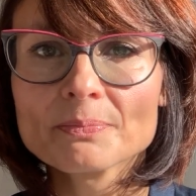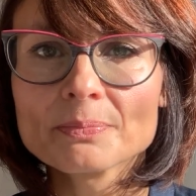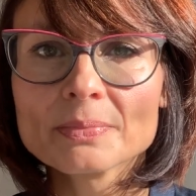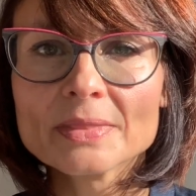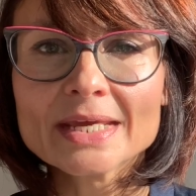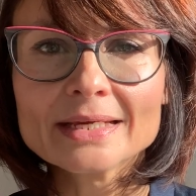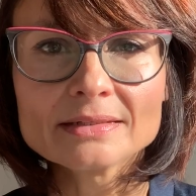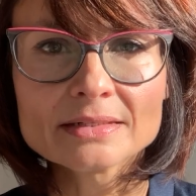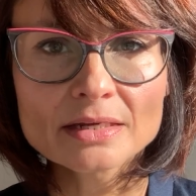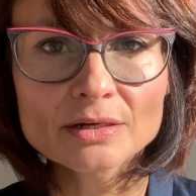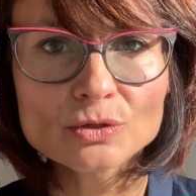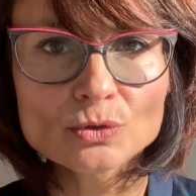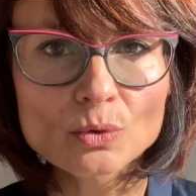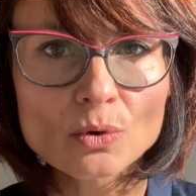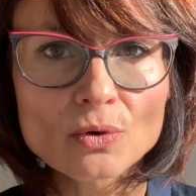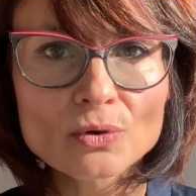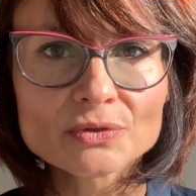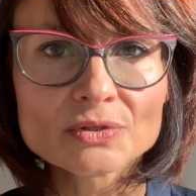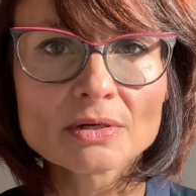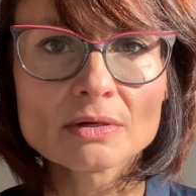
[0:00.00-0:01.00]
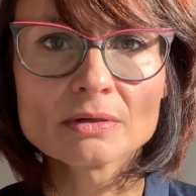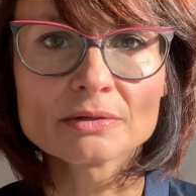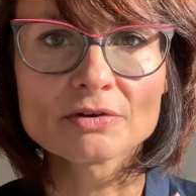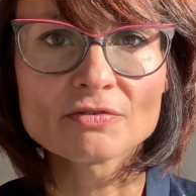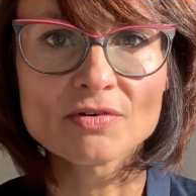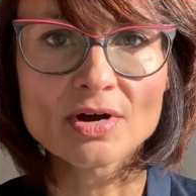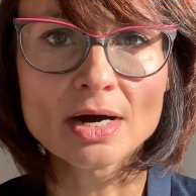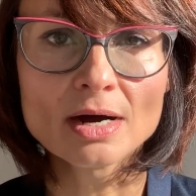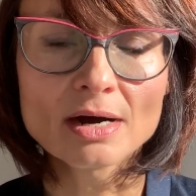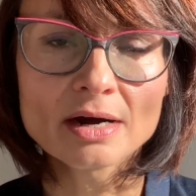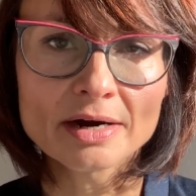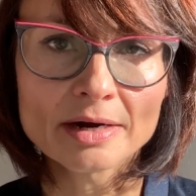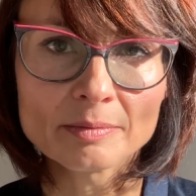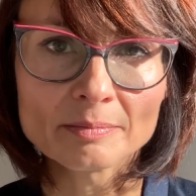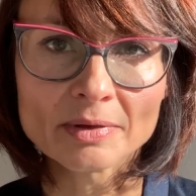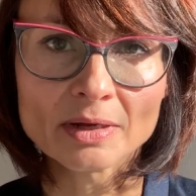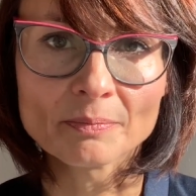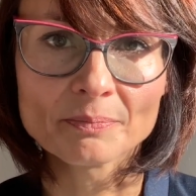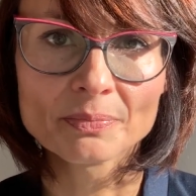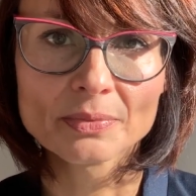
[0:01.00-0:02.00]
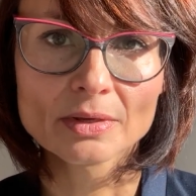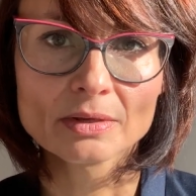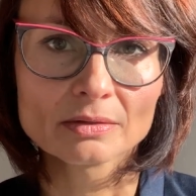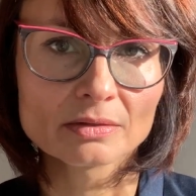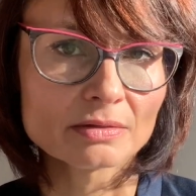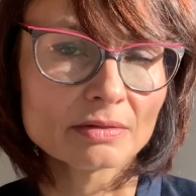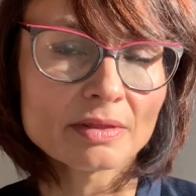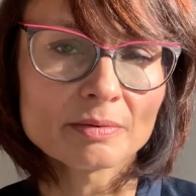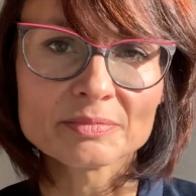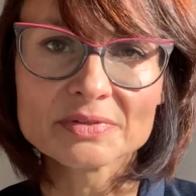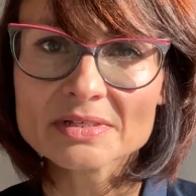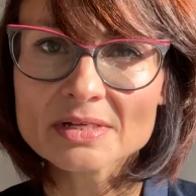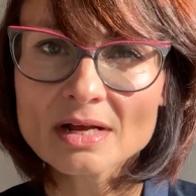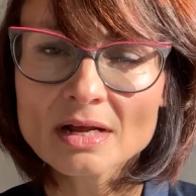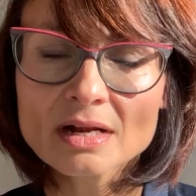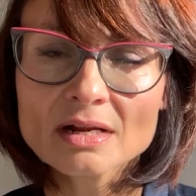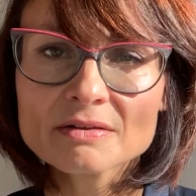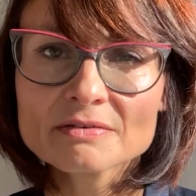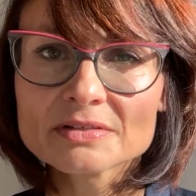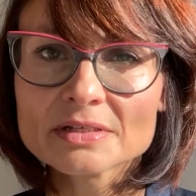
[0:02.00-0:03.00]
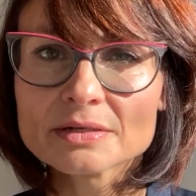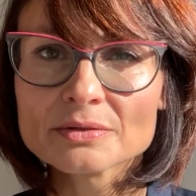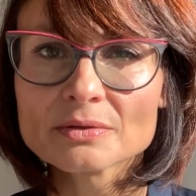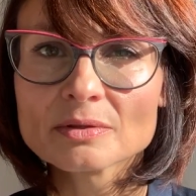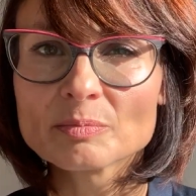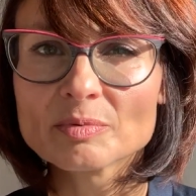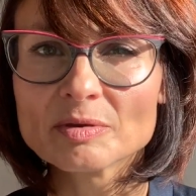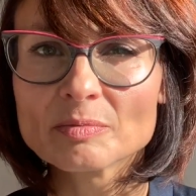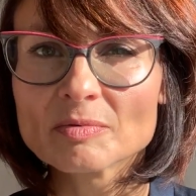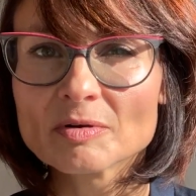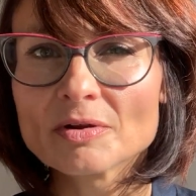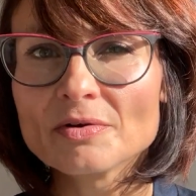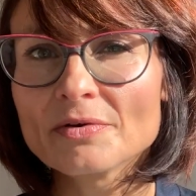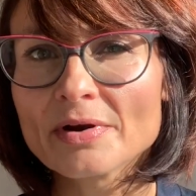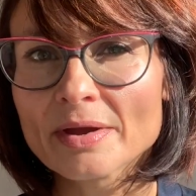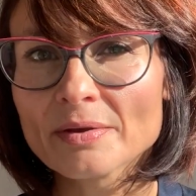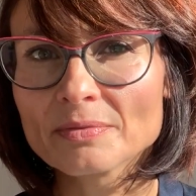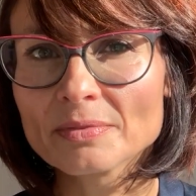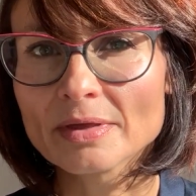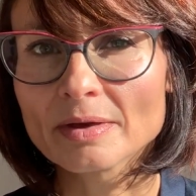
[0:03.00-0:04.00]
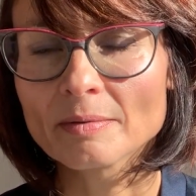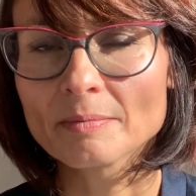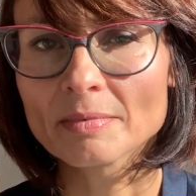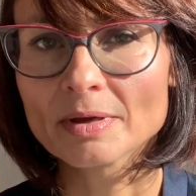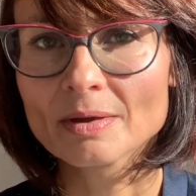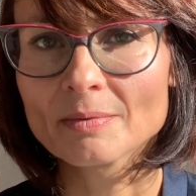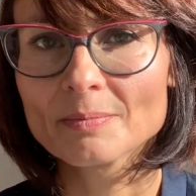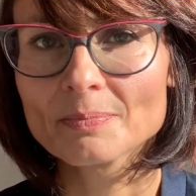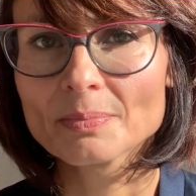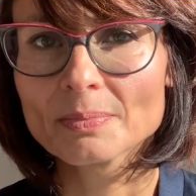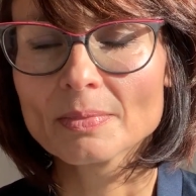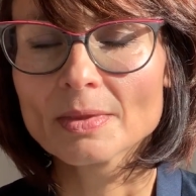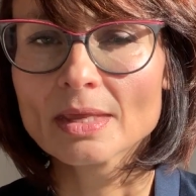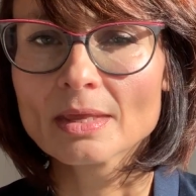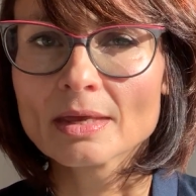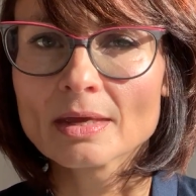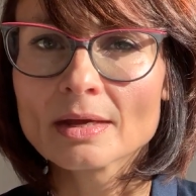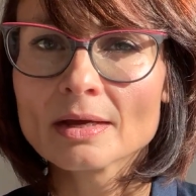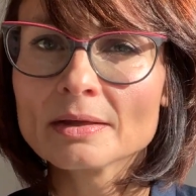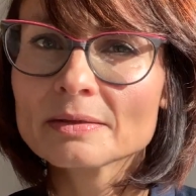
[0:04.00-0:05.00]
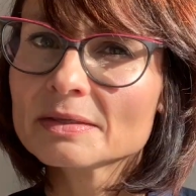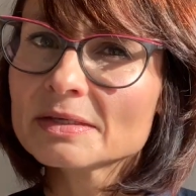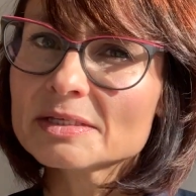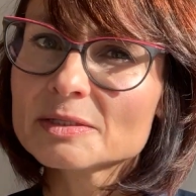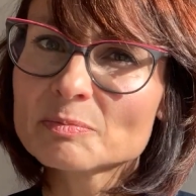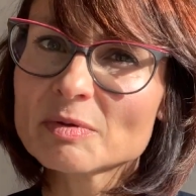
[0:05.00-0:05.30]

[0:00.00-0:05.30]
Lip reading: they tend to cause a lot of harm to themselves and to the people around them. These